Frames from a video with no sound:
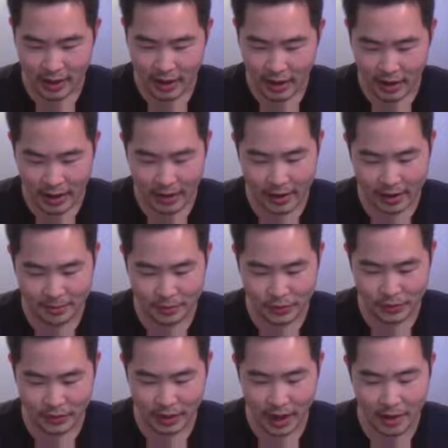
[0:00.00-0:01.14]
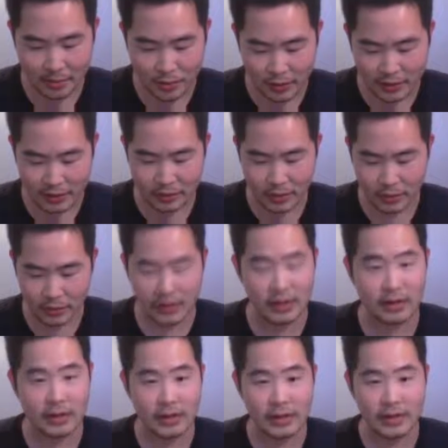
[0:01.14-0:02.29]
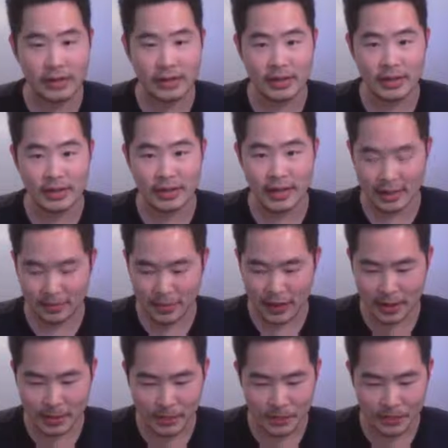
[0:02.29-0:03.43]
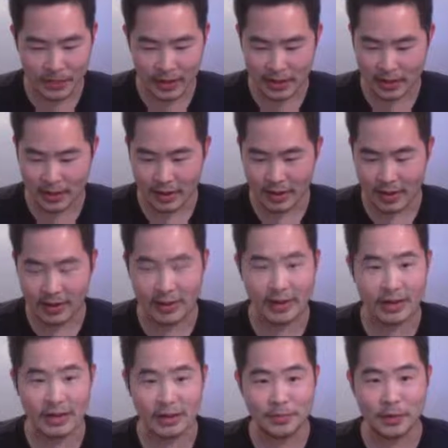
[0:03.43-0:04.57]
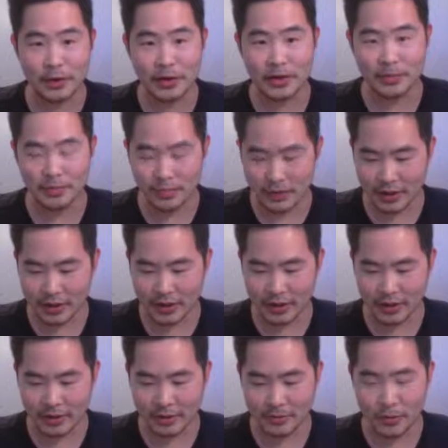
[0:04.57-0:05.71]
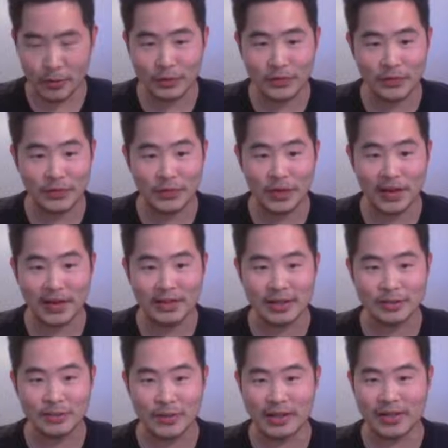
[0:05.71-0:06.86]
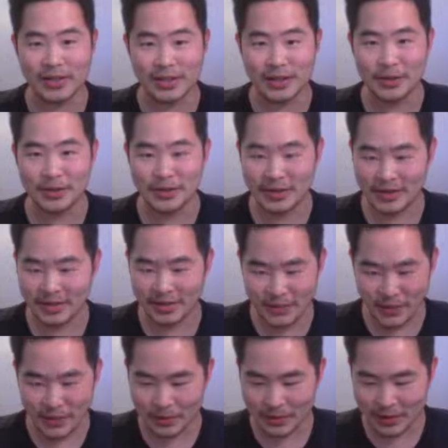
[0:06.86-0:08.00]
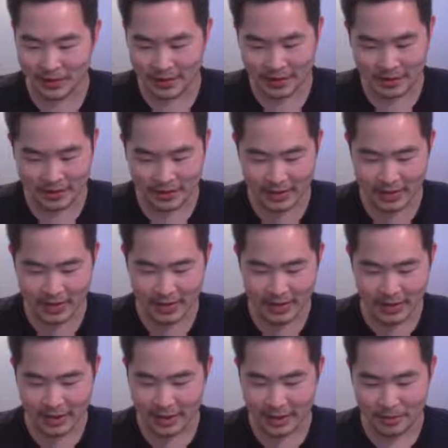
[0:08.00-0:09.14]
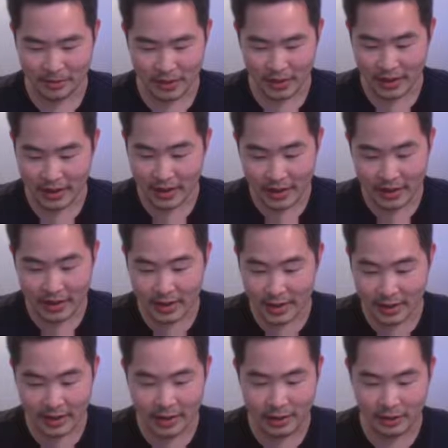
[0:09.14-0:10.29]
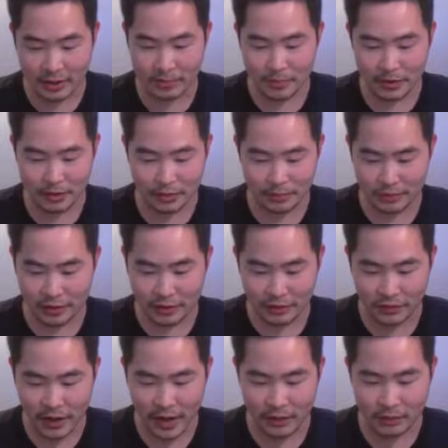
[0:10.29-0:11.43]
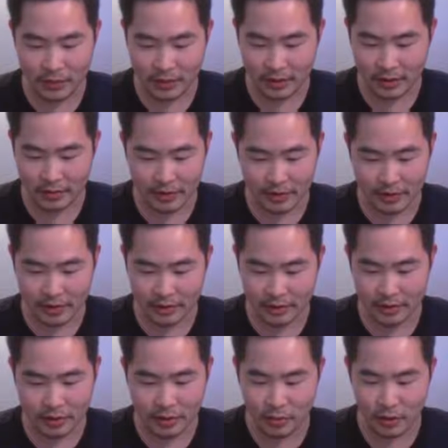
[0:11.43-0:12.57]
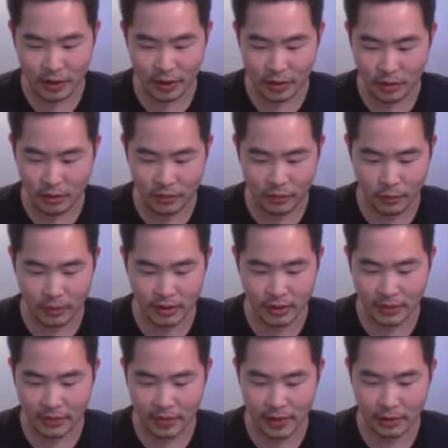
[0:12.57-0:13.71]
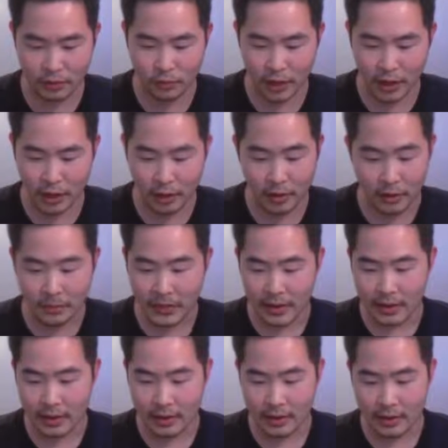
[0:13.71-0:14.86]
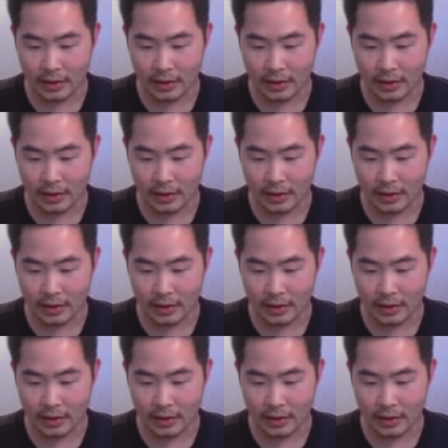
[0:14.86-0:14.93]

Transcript: I personally went with Dylan SB. I think he's probably the most funnest one to use. It's very fun to use. But any of them is fine, just because you just want to go for something that's rare. A